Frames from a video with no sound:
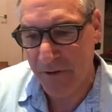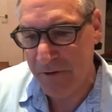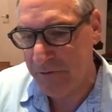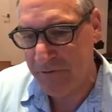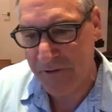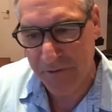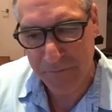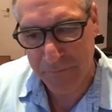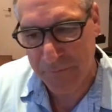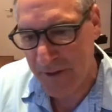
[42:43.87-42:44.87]
Are you
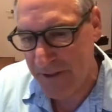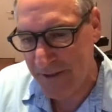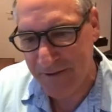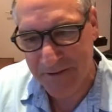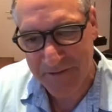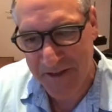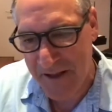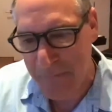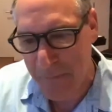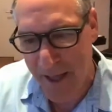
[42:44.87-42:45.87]
still fighting the
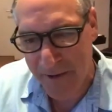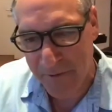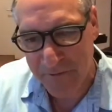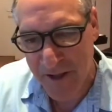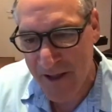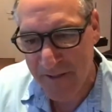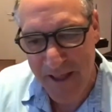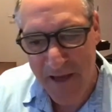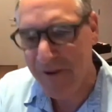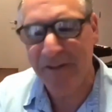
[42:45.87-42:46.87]
same battles?
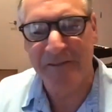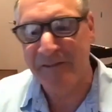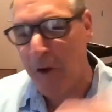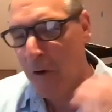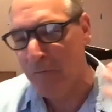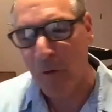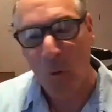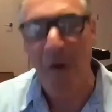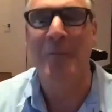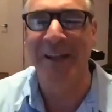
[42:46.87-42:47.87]
The evidence is
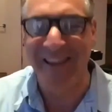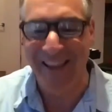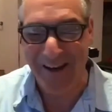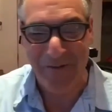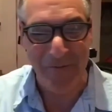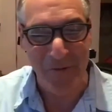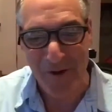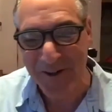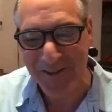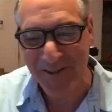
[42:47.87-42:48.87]
overwhelming that it
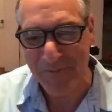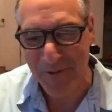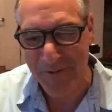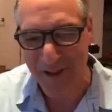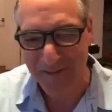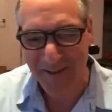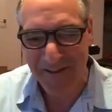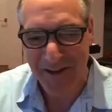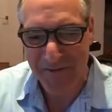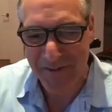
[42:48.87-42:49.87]
works and prevents
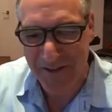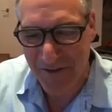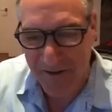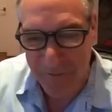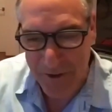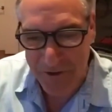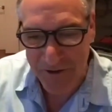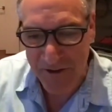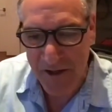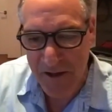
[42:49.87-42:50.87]
HIV
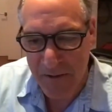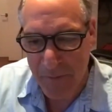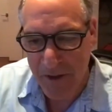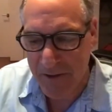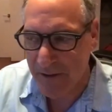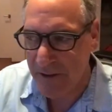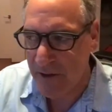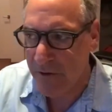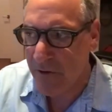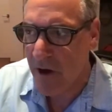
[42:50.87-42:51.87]
transmission. But
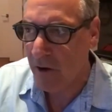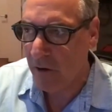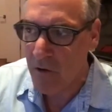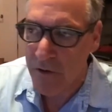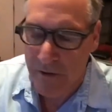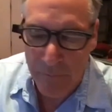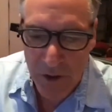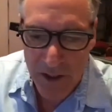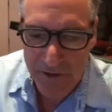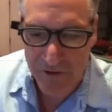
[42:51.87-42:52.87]
you're not alone in
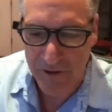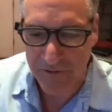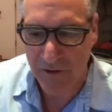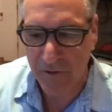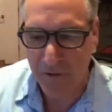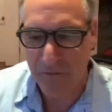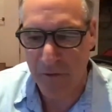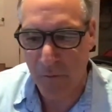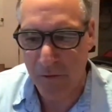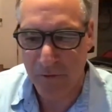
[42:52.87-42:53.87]
Malaysia. It's all over
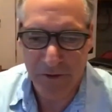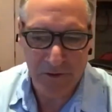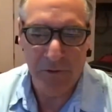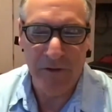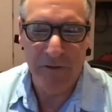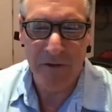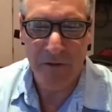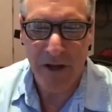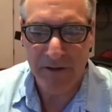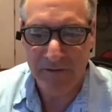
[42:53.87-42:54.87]
the world, including the
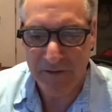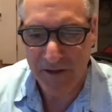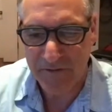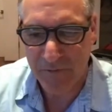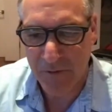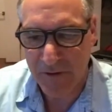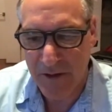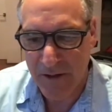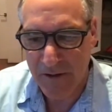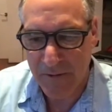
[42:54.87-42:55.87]
United States, where
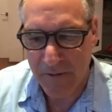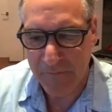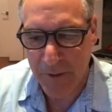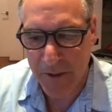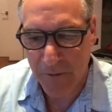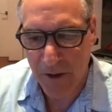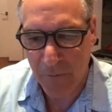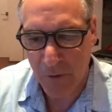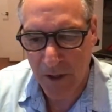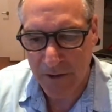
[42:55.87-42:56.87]
there's been a
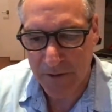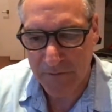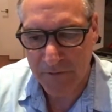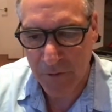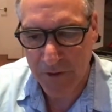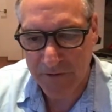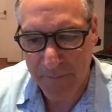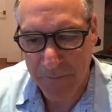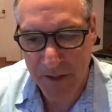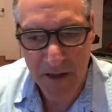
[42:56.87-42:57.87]
reluctance to
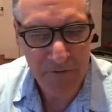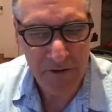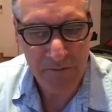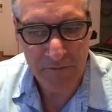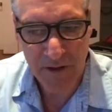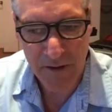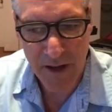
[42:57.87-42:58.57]
accept the evidence.